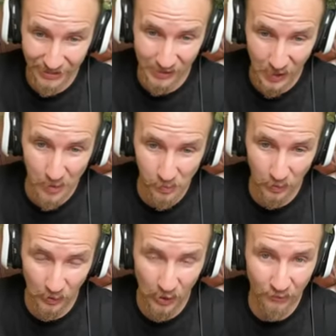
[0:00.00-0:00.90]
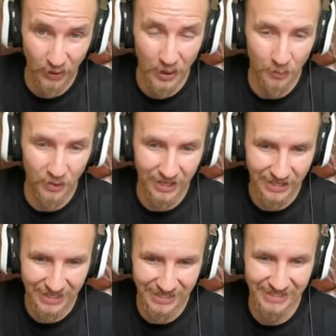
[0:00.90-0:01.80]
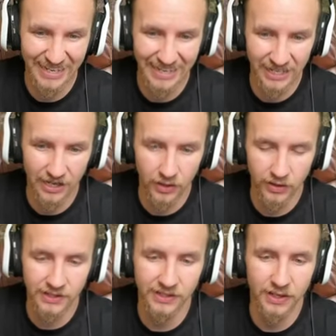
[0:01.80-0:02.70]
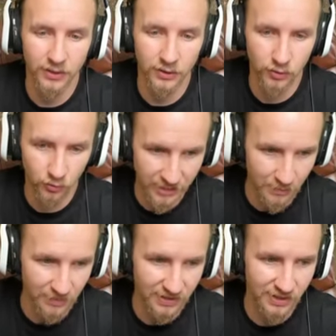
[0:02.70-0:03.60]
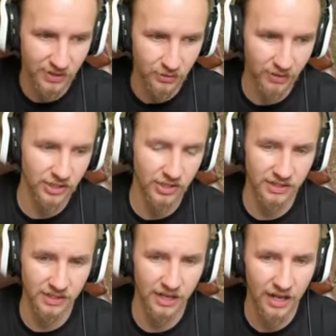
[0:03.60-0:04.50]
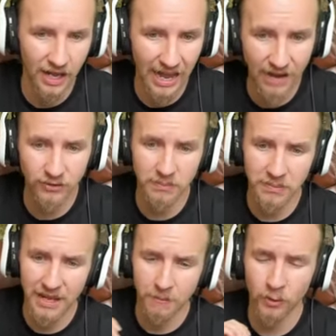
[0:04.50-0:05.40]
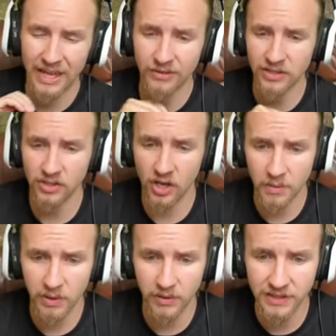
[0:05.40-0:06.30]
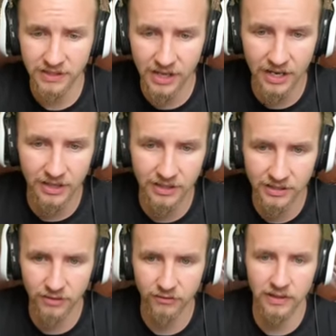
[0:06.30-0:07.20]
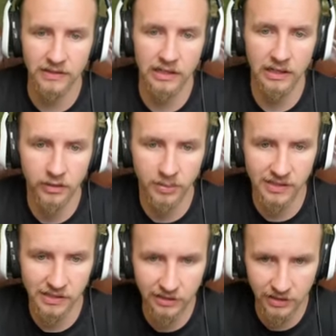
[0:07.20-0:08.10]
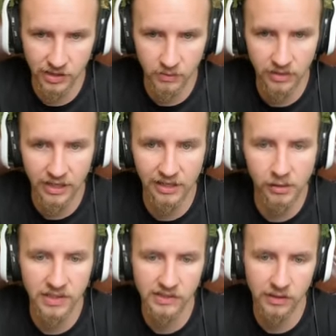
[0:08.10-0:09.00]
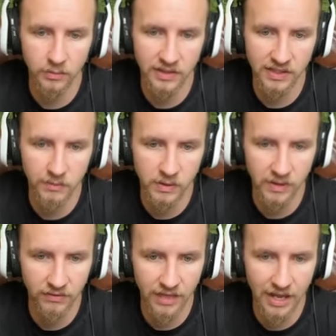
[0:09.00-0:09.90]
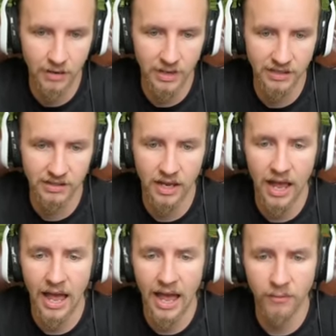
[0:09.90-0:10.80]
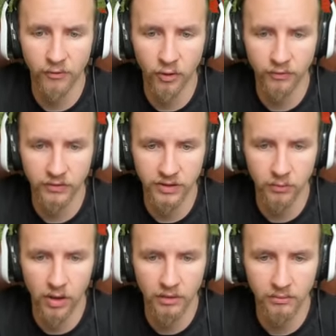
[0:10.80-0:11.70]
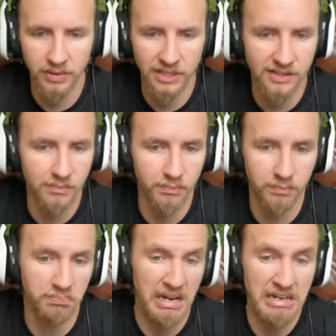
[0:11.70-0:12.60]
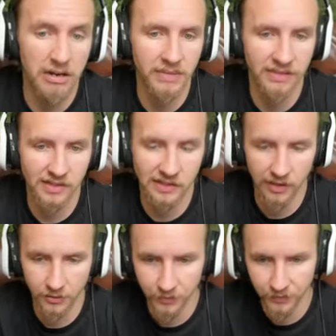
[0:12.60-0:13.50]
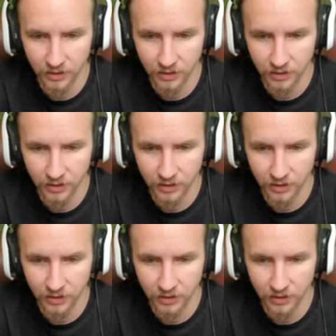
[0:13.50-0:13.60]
is capable of when it is in these dream situations. I have to admit, without the turbo on this tank, it still feels a little bit sluggish. I'm only getting up this slope at the same speed of the AMX M451, but it's by no means slow.